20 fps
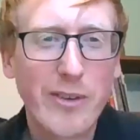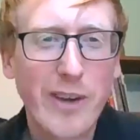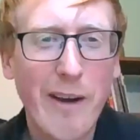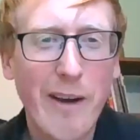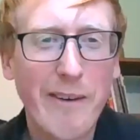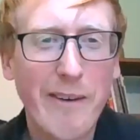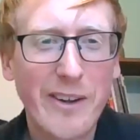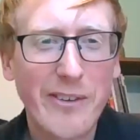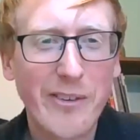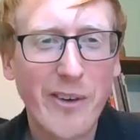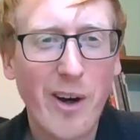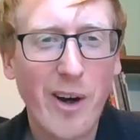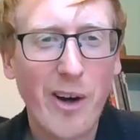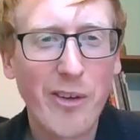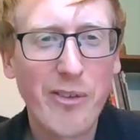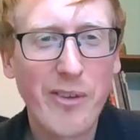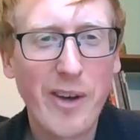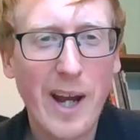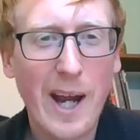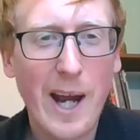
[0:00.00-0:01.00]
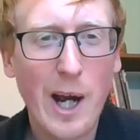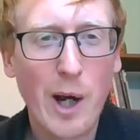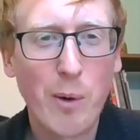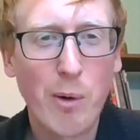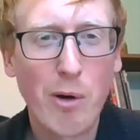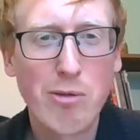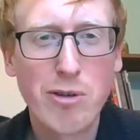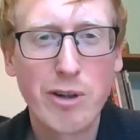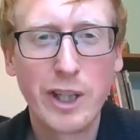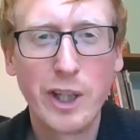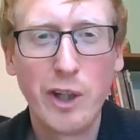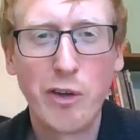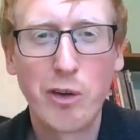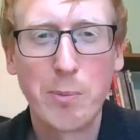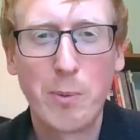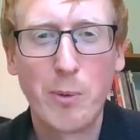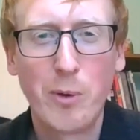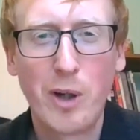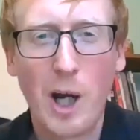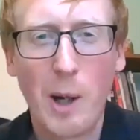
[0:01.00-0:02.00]
Derek's asked, how are
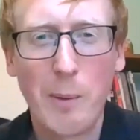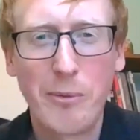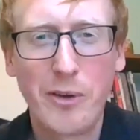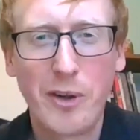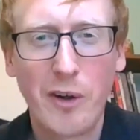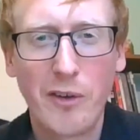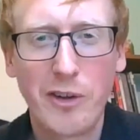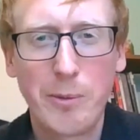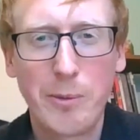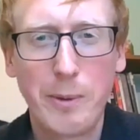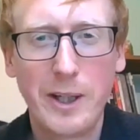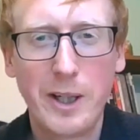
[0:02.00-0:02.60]
reusable cups going to